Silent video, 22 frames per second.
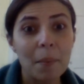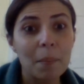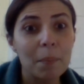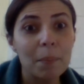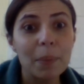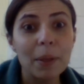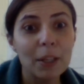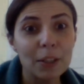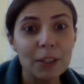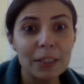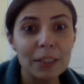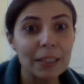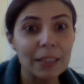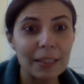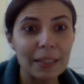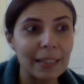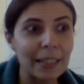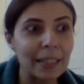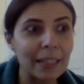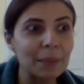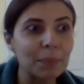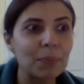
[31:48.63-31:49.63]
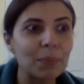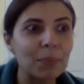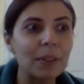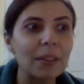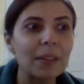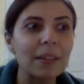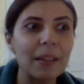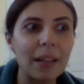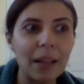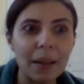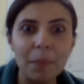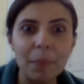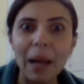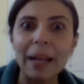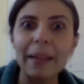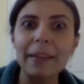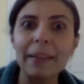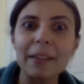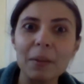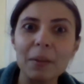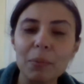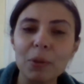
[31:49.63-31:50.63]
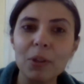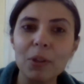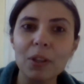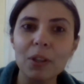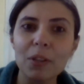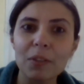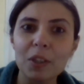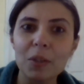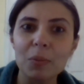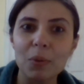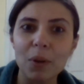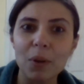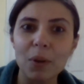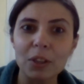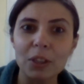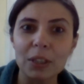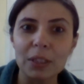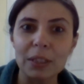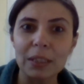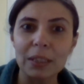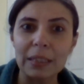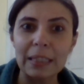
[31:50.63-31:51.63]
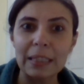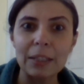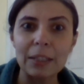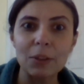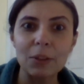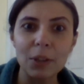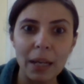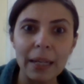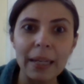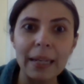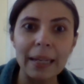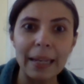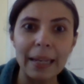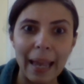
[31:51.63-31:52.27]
Because I think the beauty of this project is it really